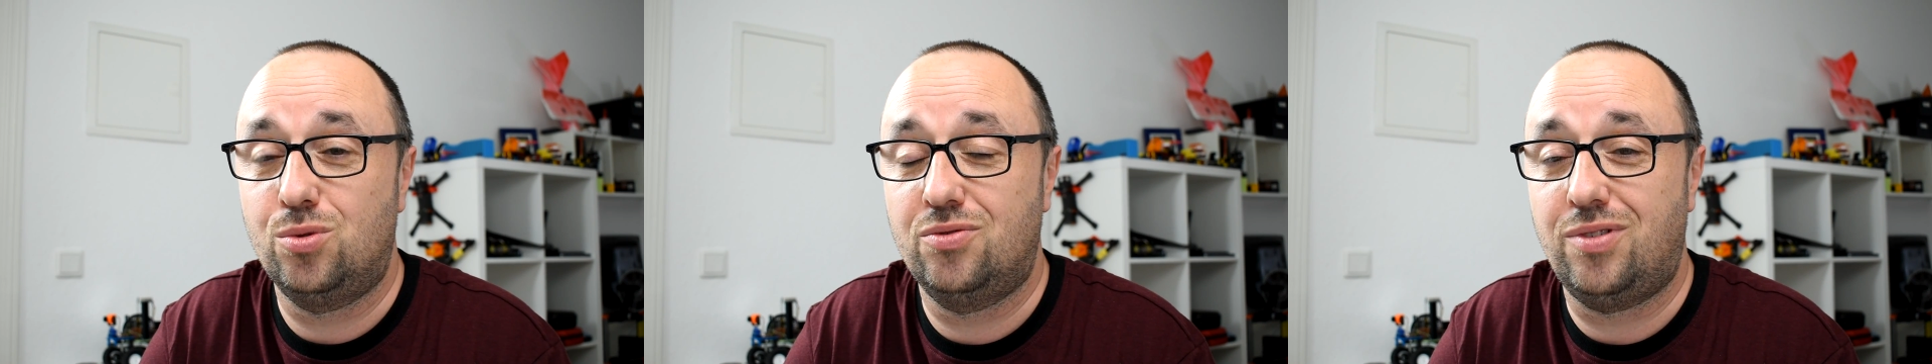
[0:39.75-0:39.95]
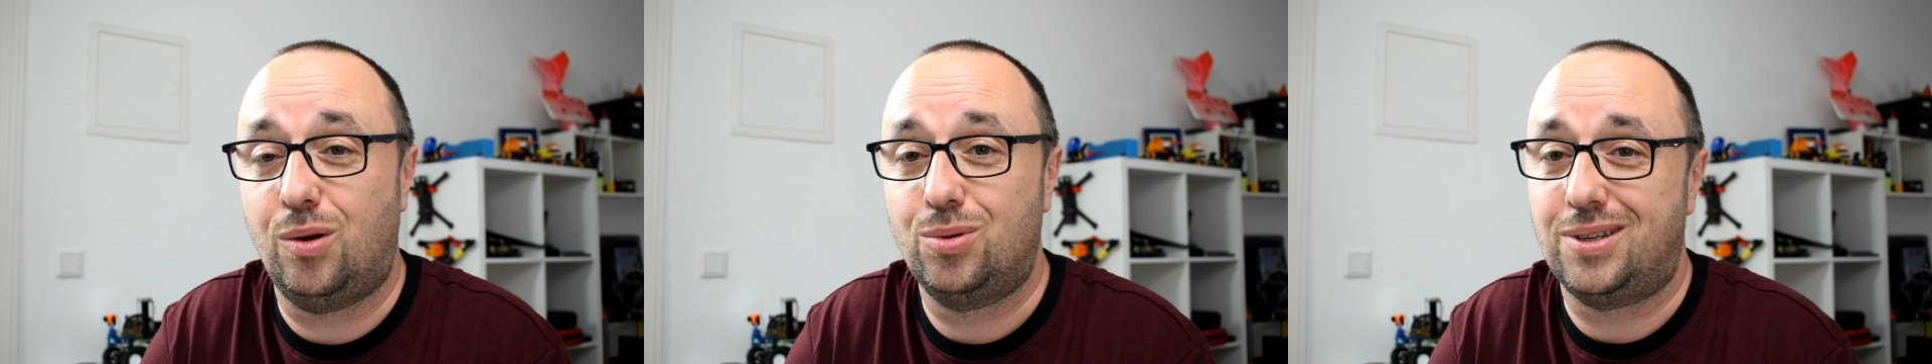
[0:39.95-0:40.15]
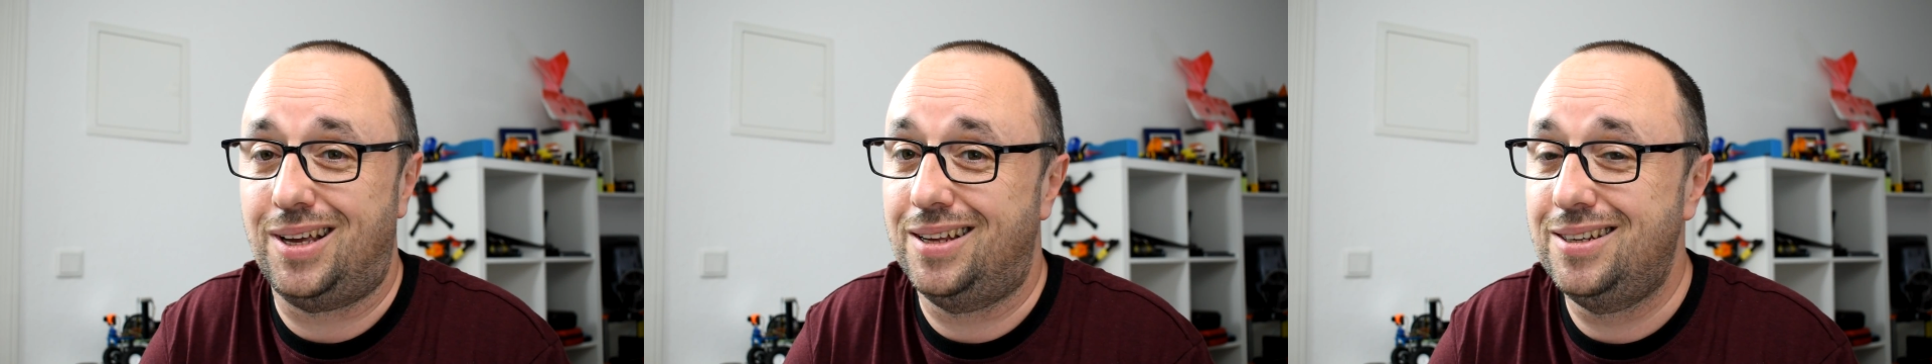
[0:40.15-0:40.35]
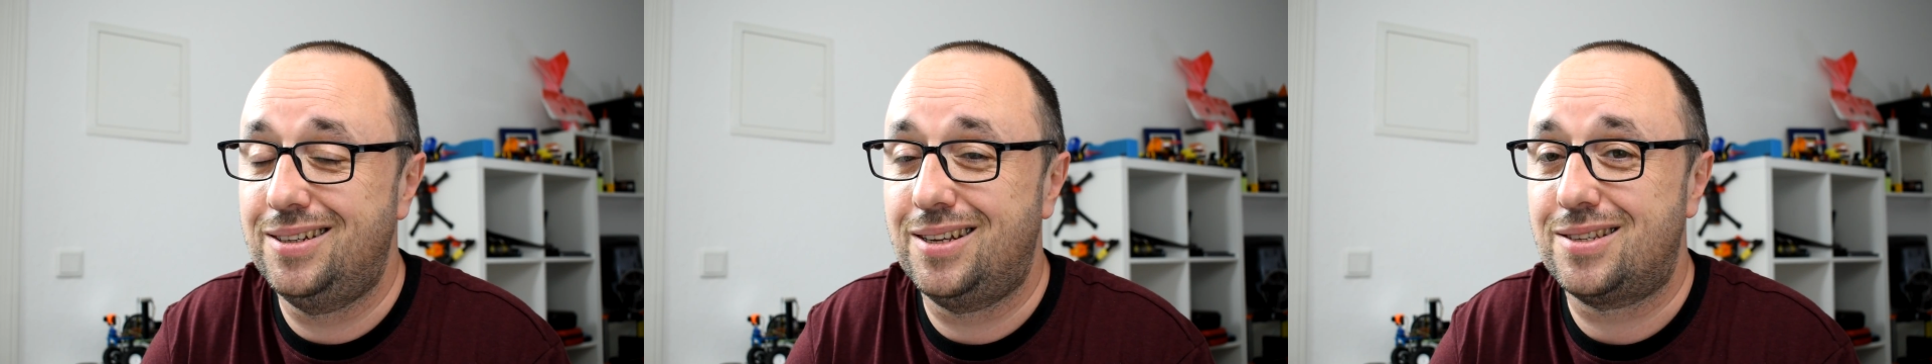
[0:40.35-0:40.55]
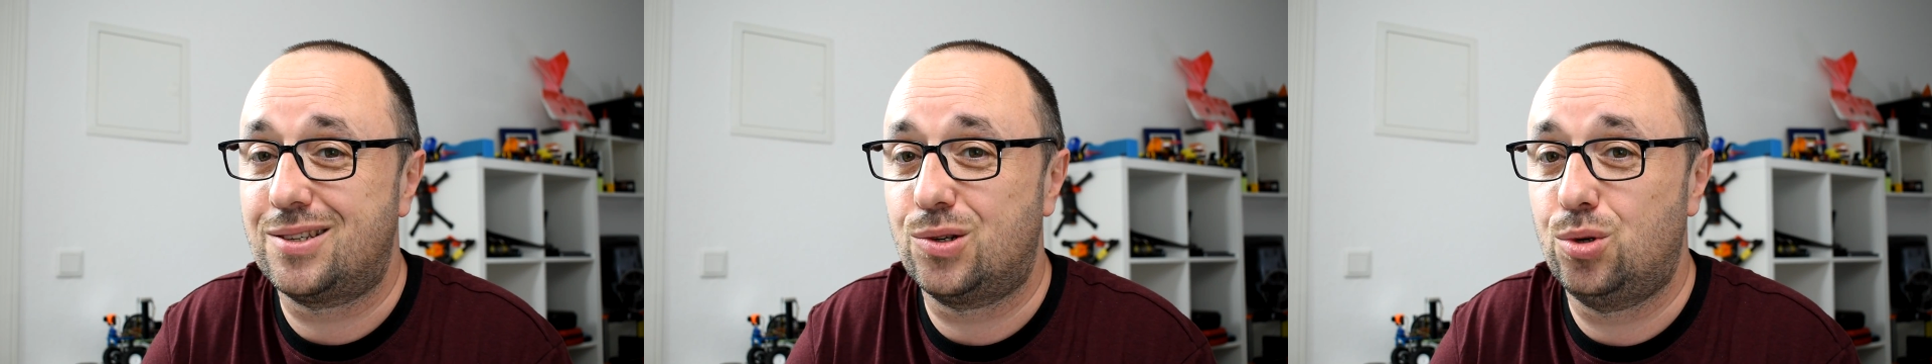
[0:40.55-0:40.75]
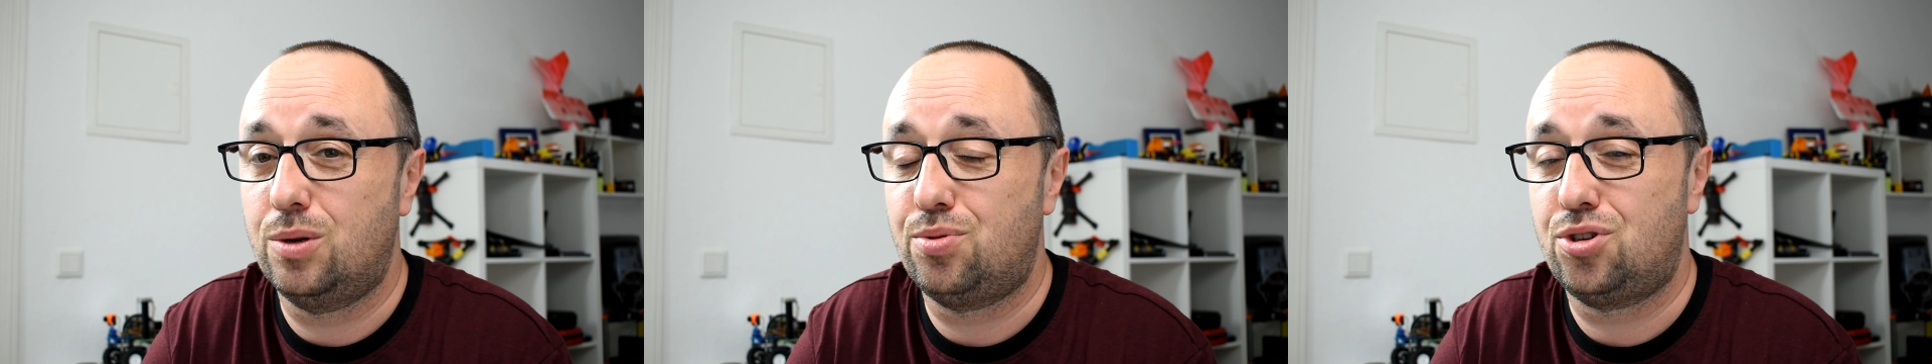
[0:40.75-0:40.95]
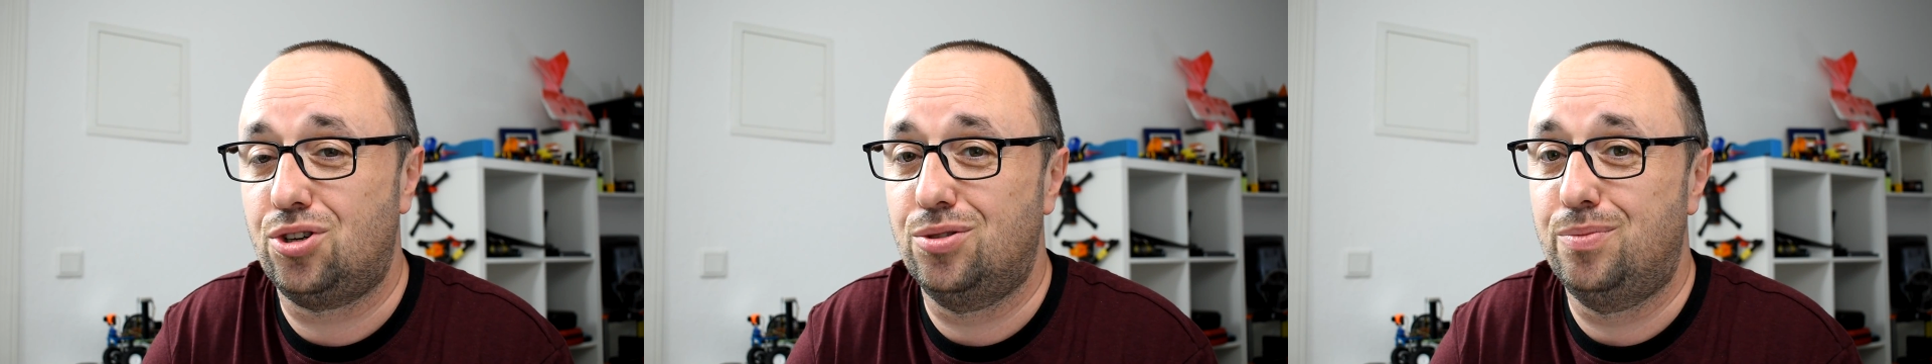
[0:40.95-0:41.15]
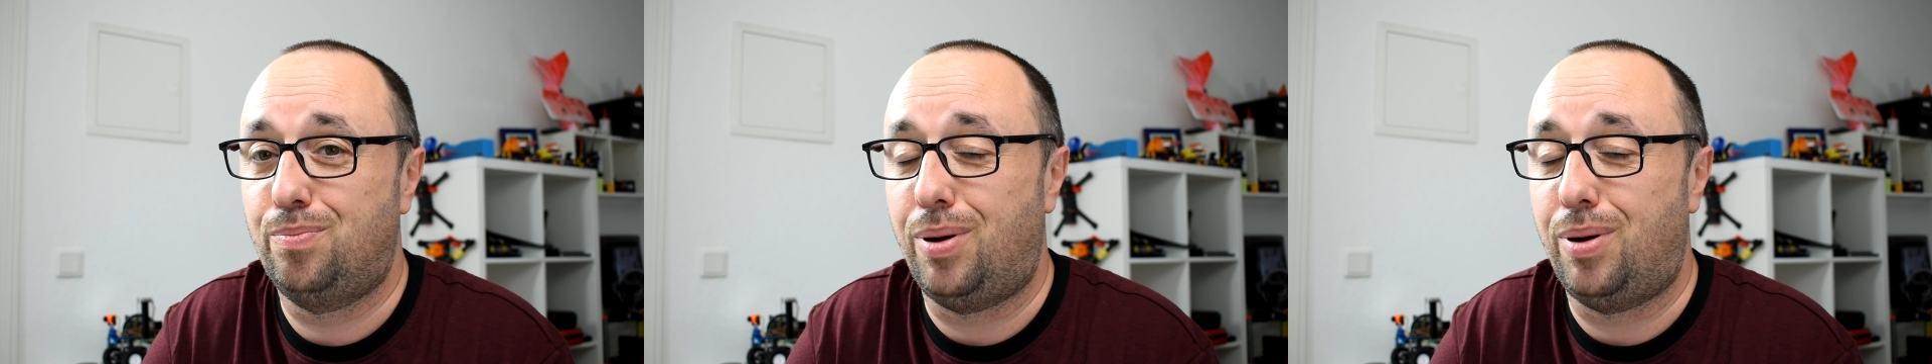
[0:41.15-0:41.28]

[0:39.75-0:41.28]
without any description,